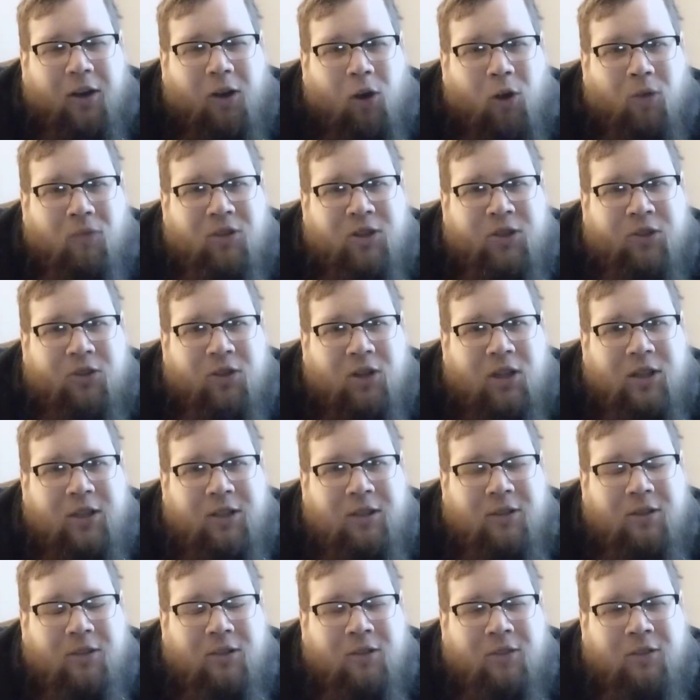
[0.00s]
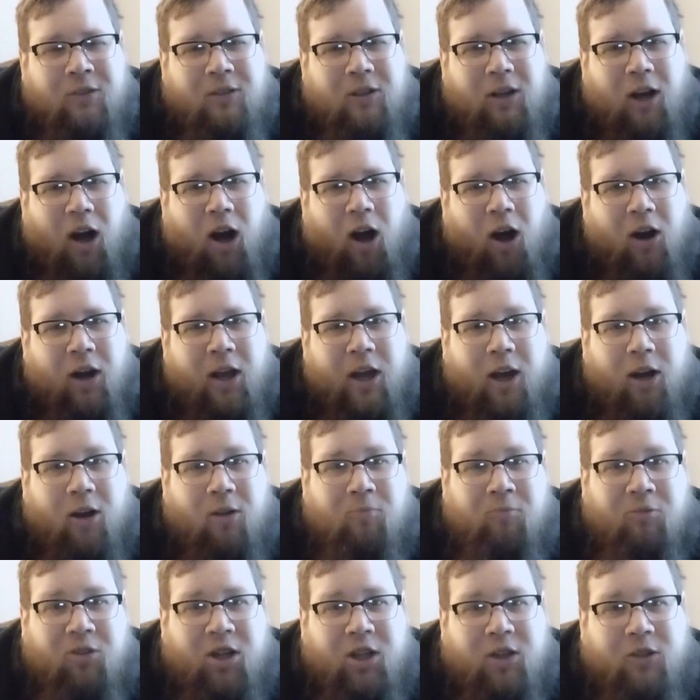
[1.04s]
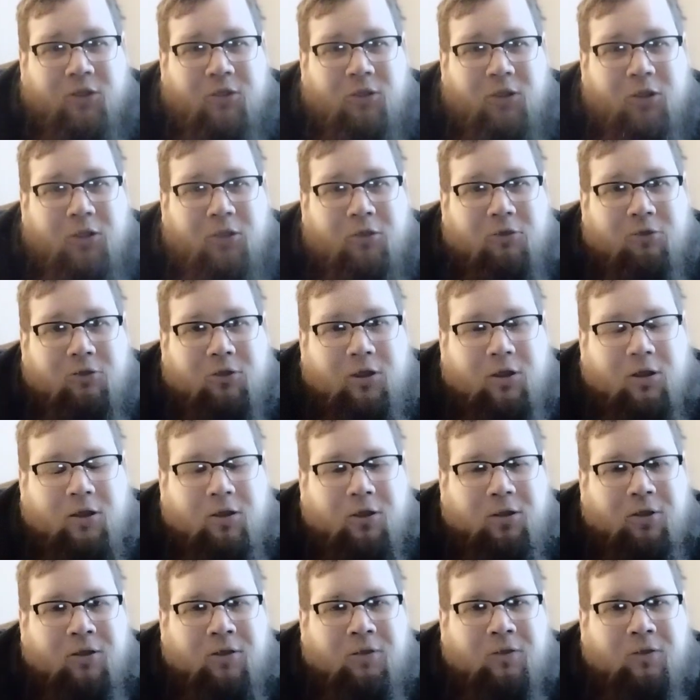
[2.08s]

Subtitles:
all of a sudden, all hell breaks loose.